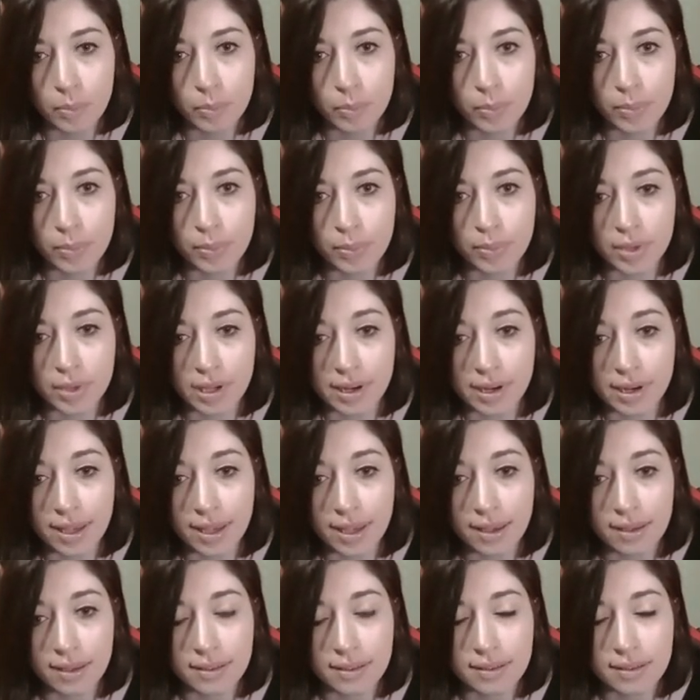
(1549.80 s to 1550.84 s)
But yeah,
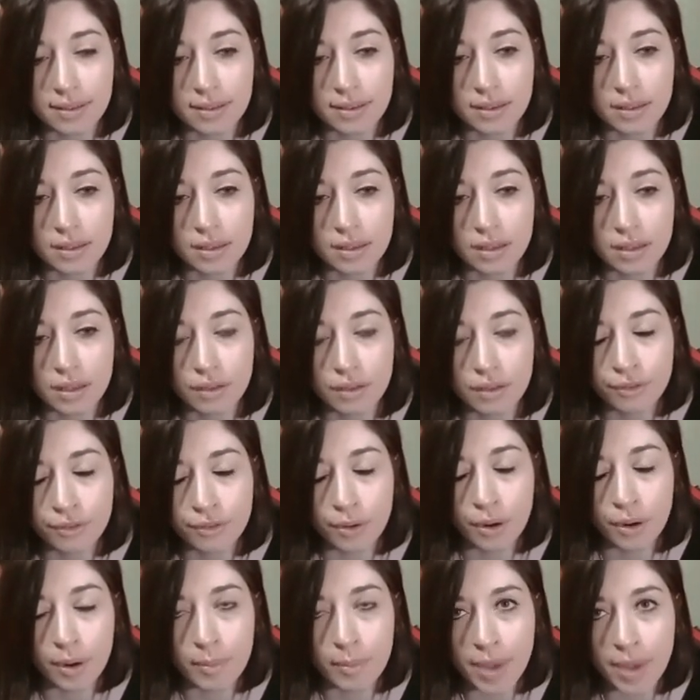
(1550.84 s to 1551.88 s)

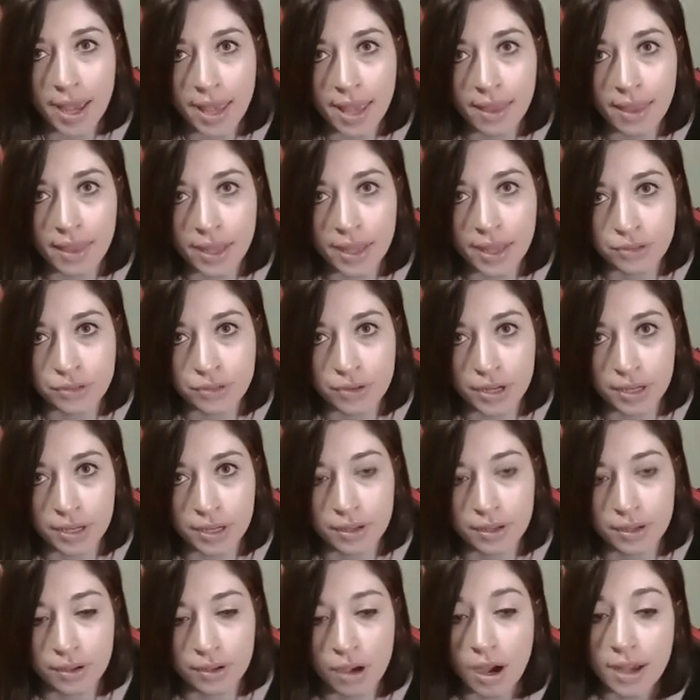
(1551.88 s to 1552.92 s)
for my
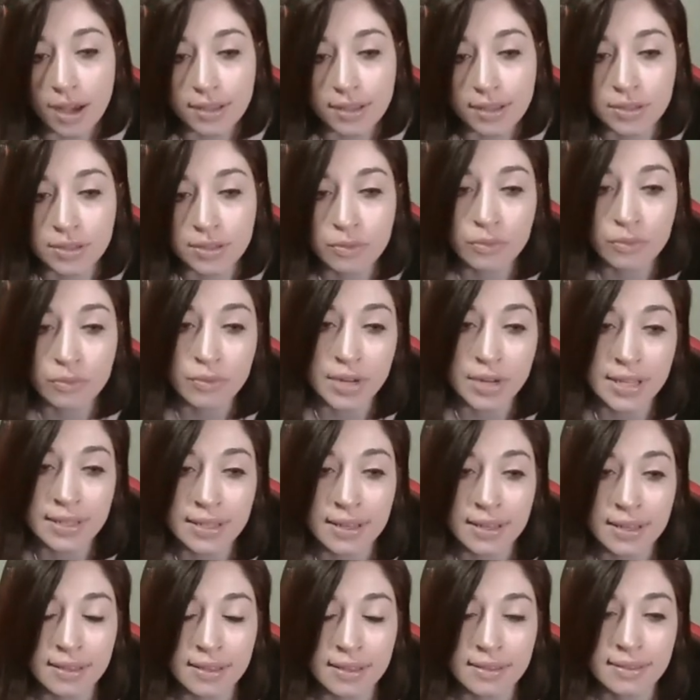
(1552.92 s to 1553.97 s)
electric cost
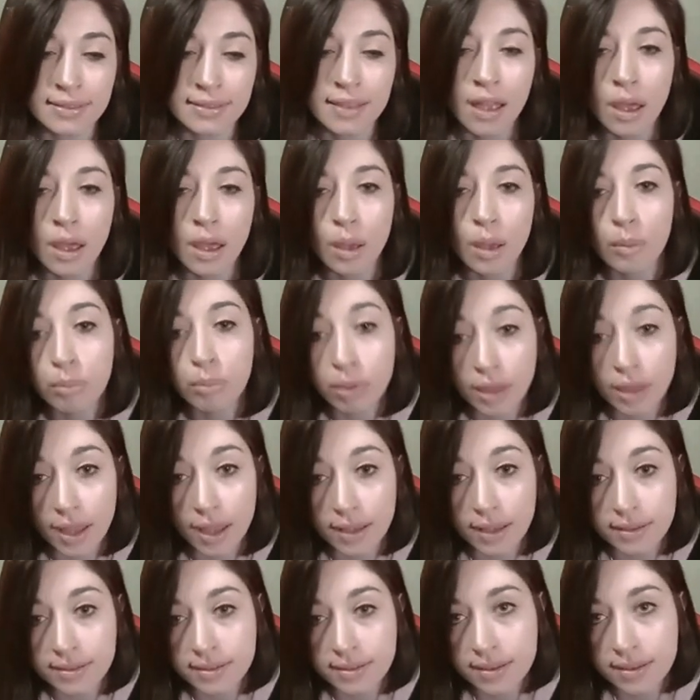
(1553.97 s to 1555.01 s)
reasons,
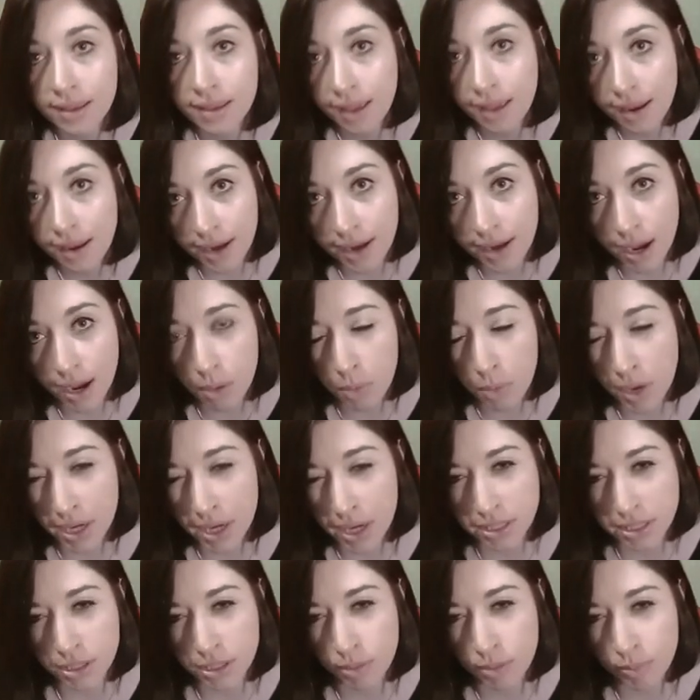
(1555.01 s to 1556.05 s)
plus not
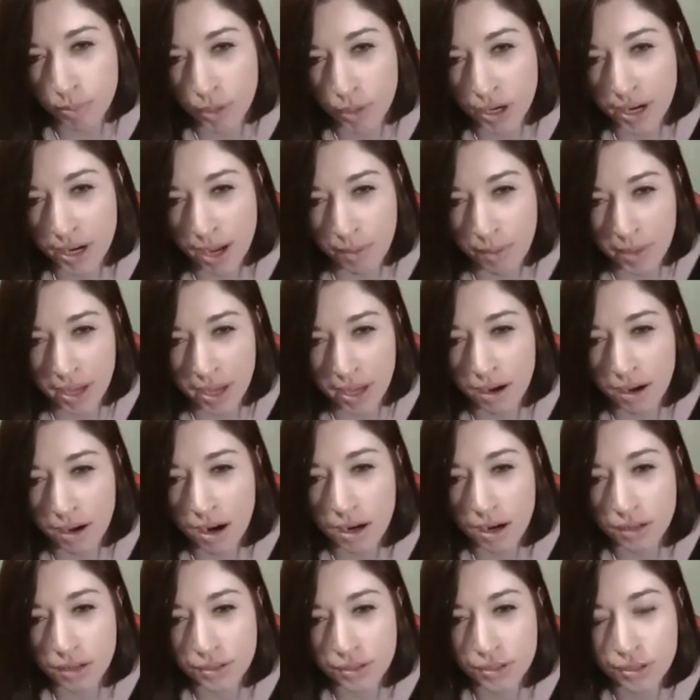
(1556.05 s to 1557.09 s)
wanting to burn out my
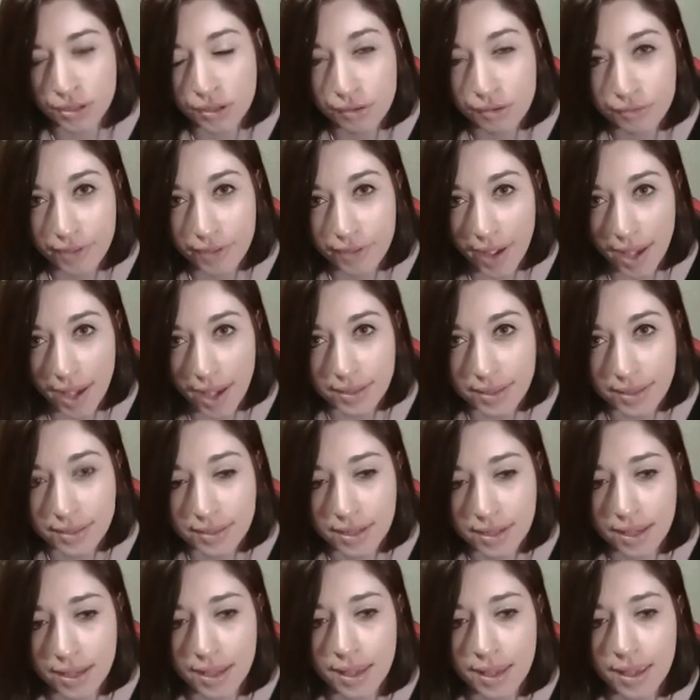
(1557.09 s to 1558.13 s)
cards too fast,
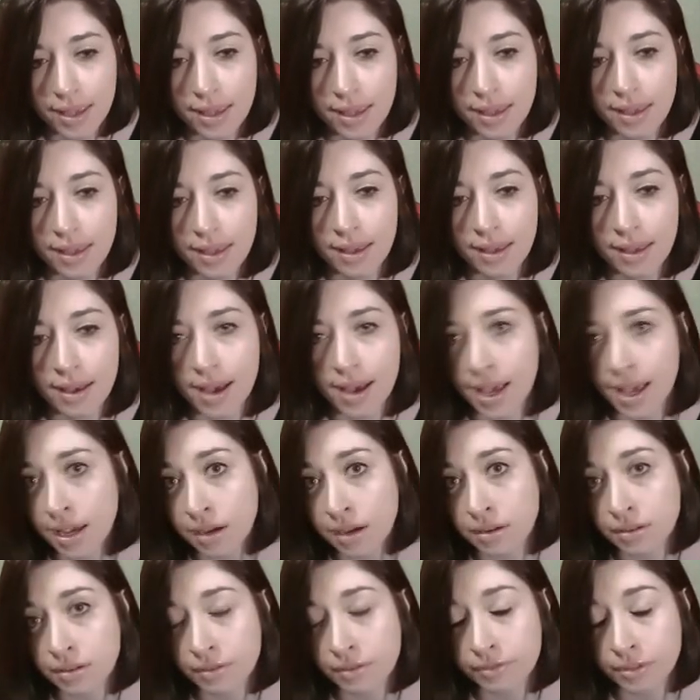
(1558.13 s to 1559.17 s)
I
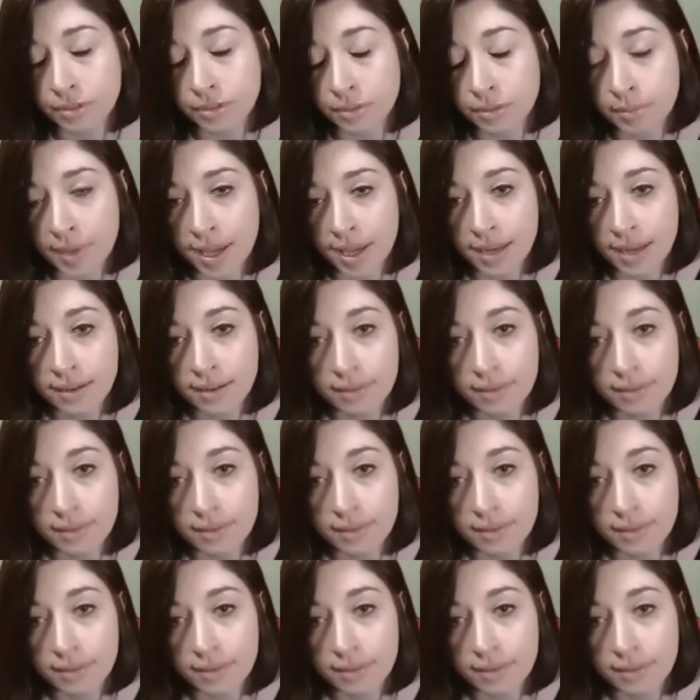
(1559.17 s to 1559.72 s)
undervolt mine.